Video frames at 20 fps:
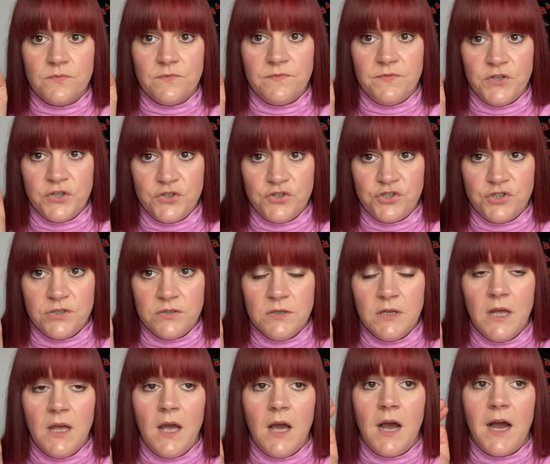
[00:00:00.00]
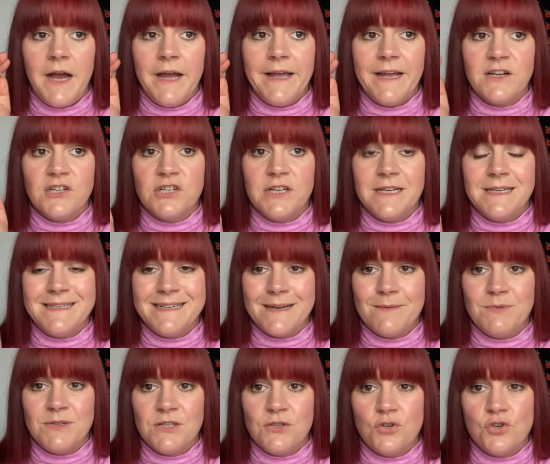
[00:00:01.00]
version. I actually
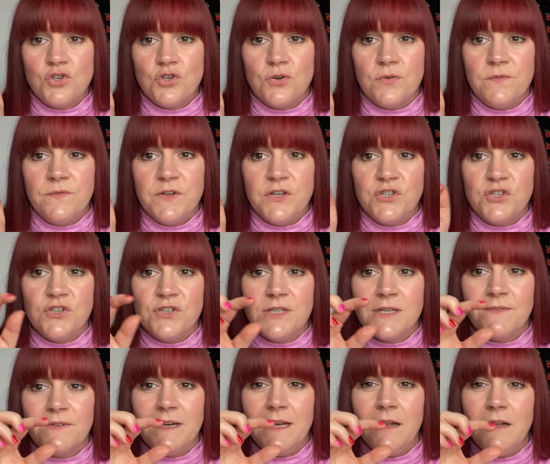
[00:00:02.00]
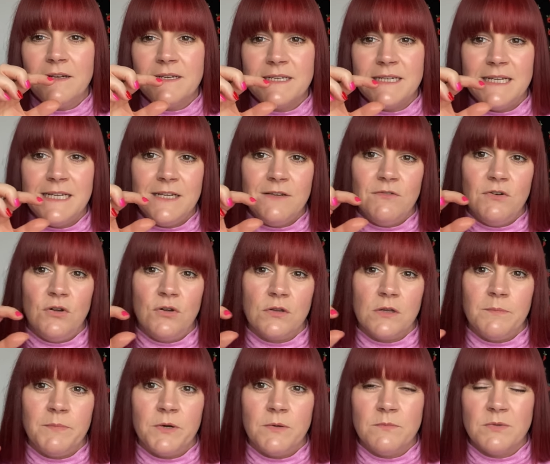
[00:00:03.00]
adapted the short version to have a little tier along
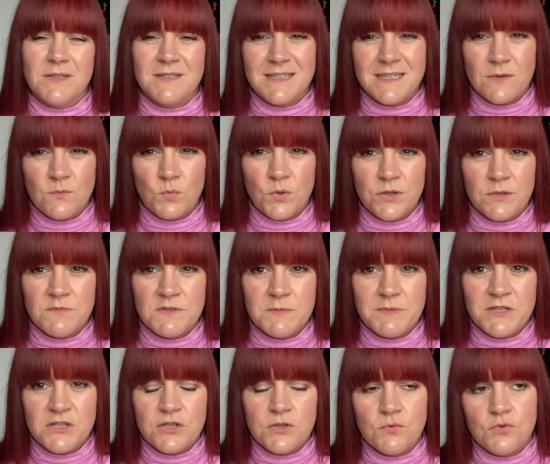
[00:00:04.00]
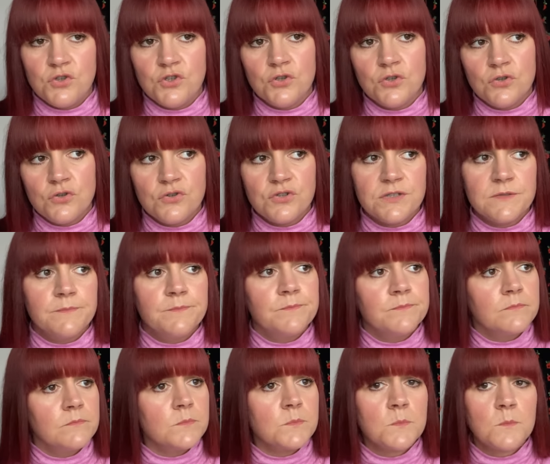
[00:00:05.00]
the bottom because I didn't want them to be too short.
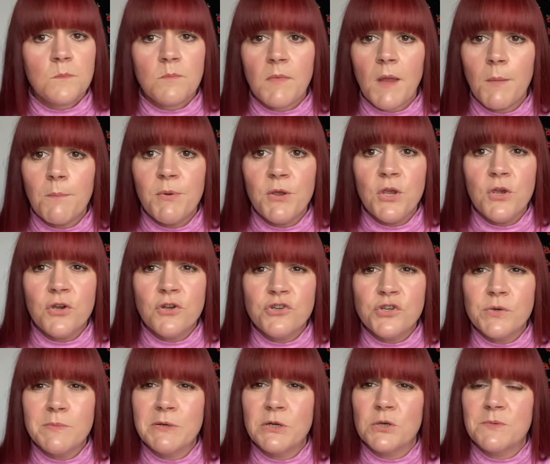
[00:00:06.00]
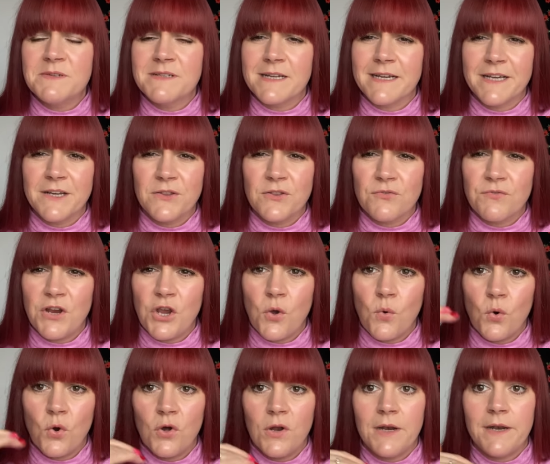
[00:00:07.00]
But you can do them in almost like a
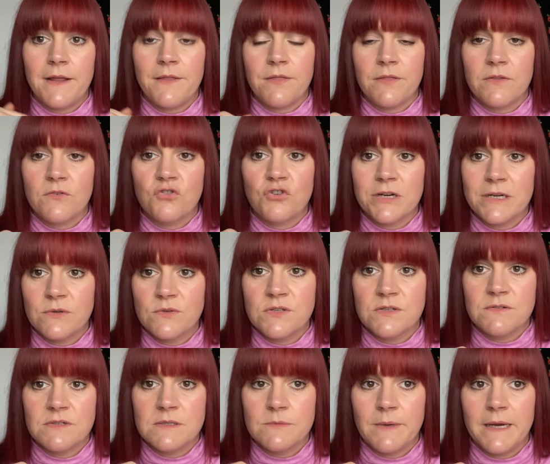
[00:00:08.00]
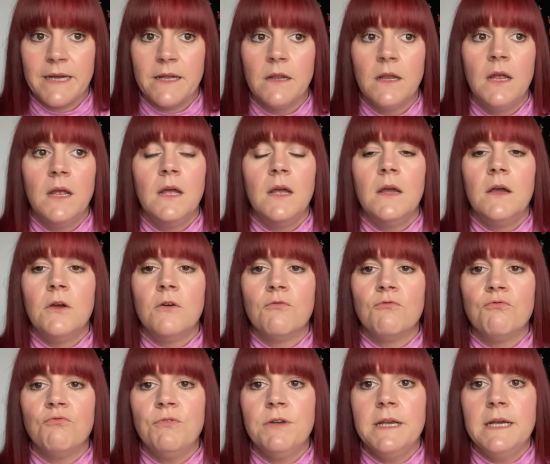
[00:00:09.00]
3/4 length trouser as well.
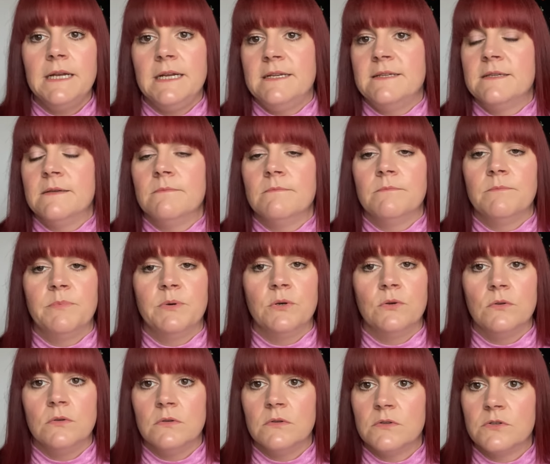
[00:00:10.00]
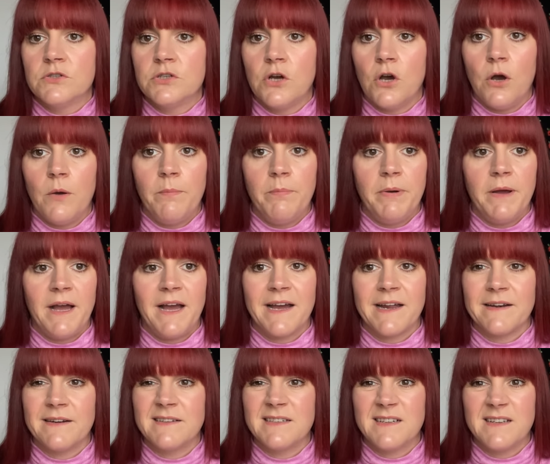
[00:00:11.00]
Really simple top
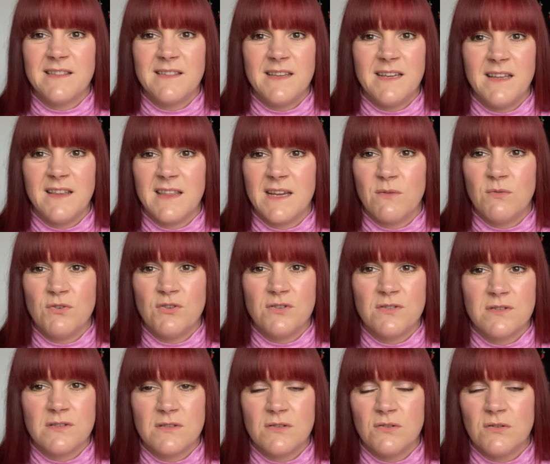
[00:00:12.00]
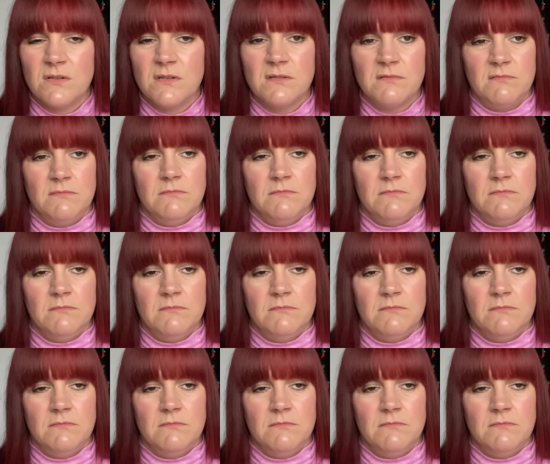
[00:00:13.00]
and I think that would just look